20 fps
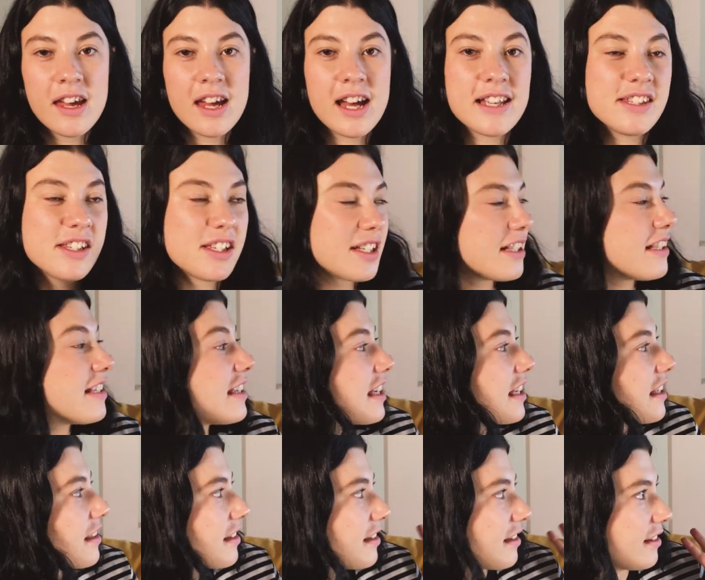As you can
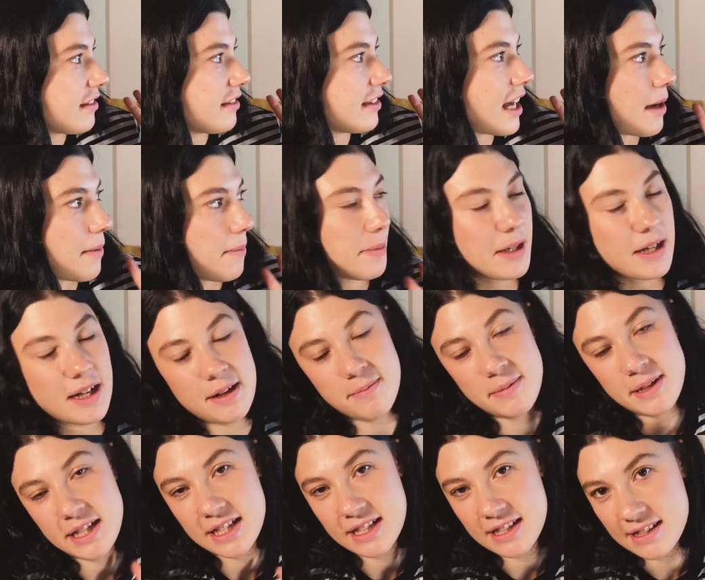see, the light behind
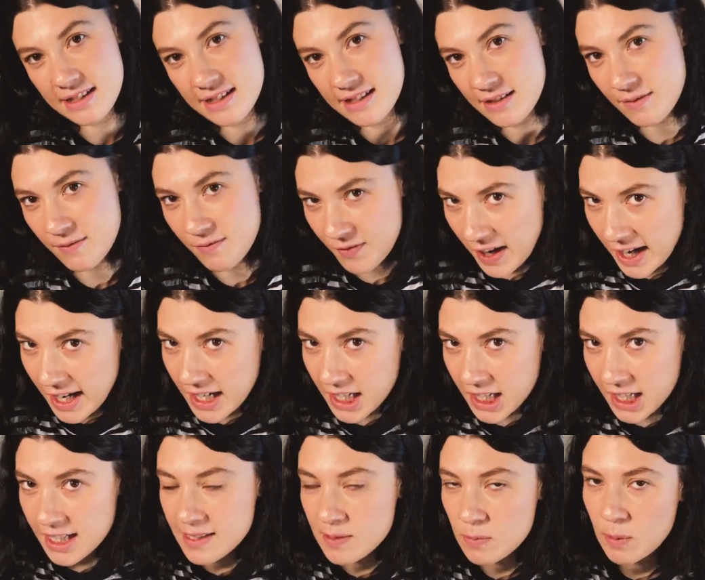me is
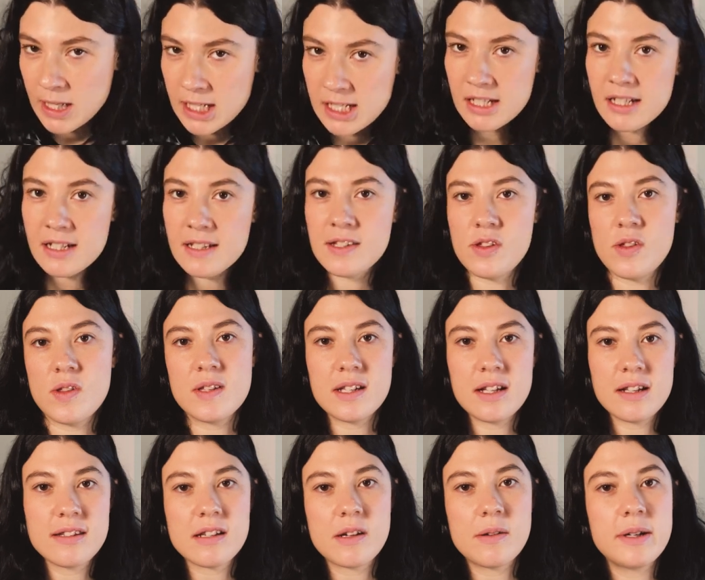fading. It's winter, so the
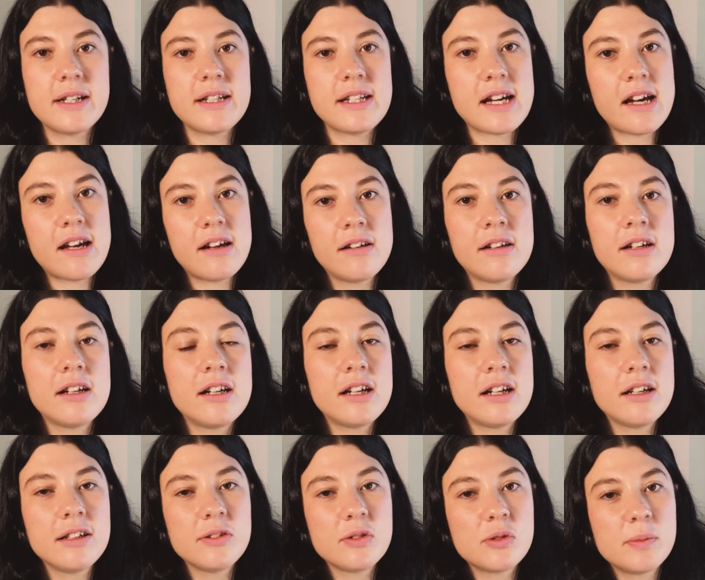sun's going down
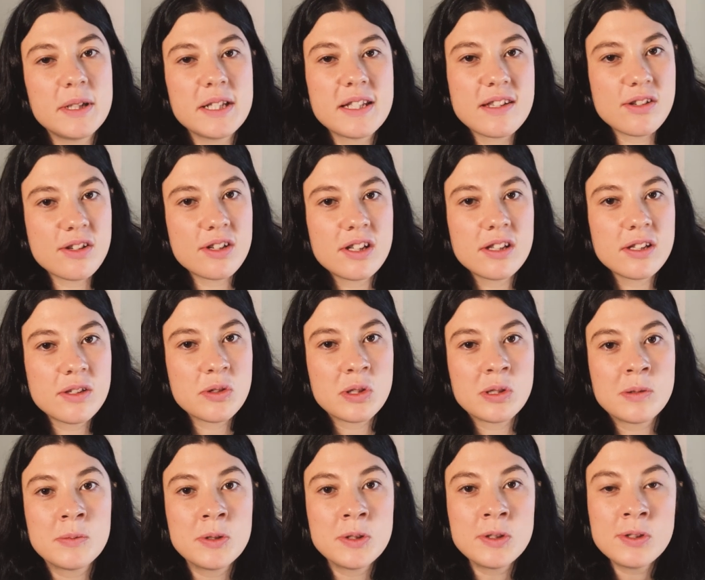a little bit sooner than
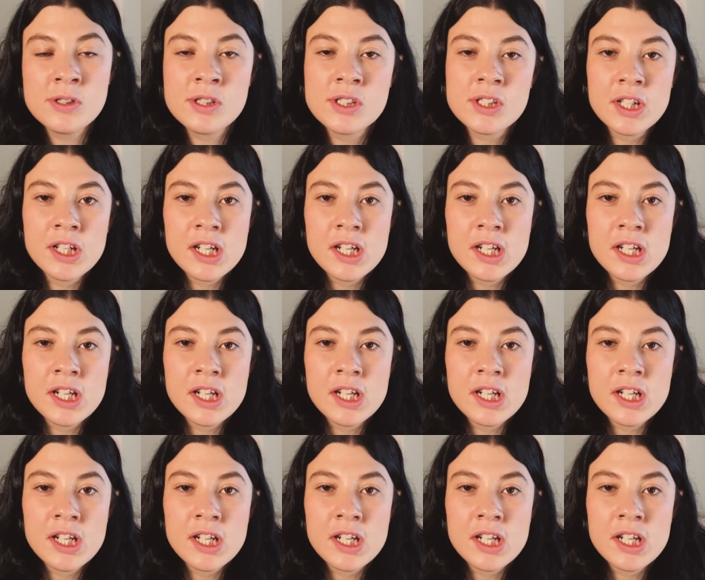normal.